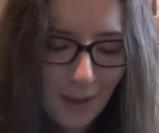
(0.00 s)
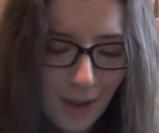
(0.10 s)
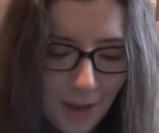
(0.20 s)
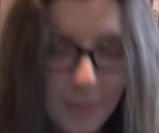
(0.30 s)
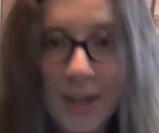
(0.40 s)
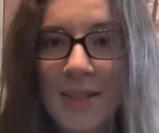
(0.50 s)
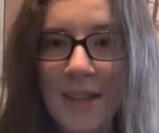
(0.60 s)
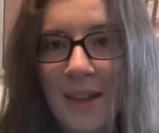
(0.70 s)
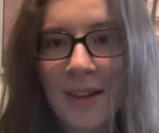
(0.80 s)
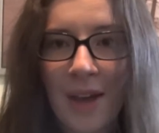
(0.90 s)
And I
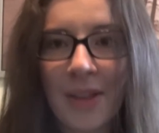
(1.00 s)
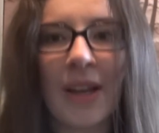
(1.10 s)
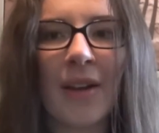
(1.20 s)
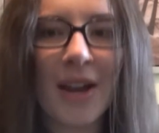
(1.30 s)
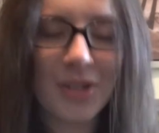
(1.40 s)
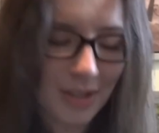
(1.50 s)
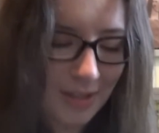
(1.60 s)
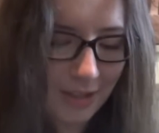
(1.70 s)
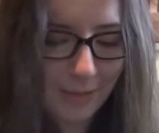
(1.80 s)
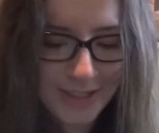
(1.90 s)
say that now like I actually
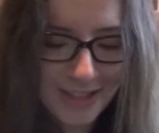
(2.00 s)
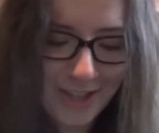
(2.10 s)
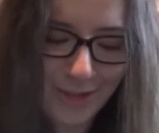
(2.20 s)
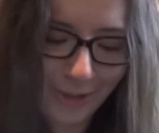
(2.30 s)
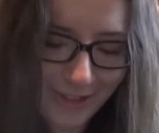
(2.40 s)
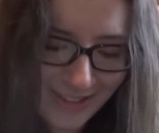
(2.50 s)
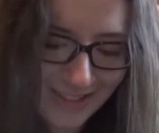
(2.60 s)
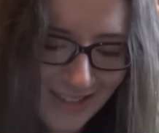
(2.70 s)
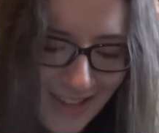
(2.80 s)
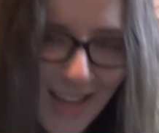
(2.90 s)
stick to my schedules.
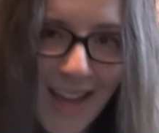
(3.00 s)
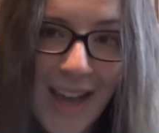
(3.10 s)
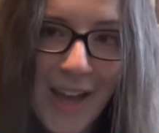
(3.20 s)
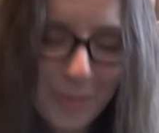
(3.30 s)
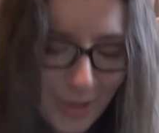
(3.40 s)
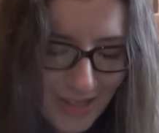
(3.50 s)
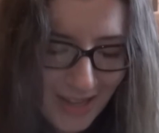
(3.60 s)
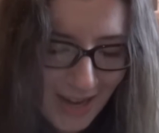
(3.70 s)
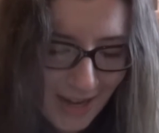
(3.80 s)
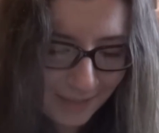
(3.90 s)
But
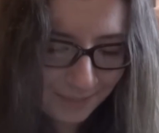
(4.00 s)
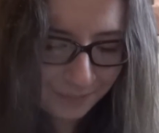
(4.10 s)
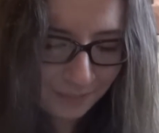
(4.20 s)
yeah.